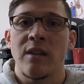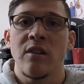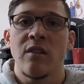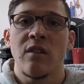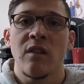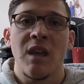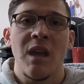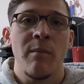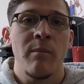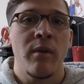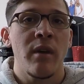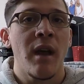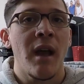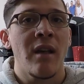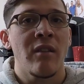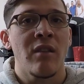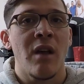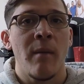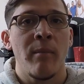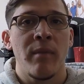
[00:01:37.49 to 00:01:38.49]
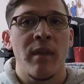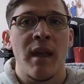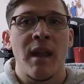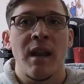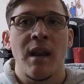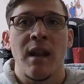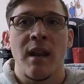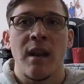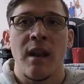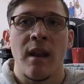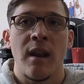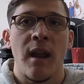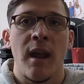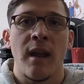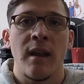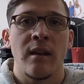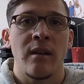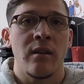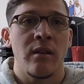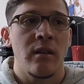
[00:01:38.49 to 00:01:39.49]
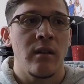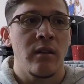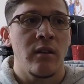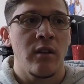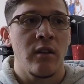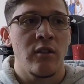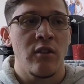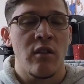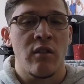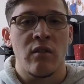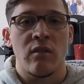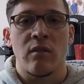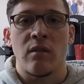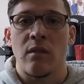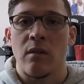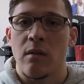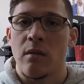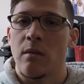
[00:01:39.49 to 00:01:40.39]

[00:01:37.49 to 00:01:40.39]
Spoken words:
just to keep you guys updated and to just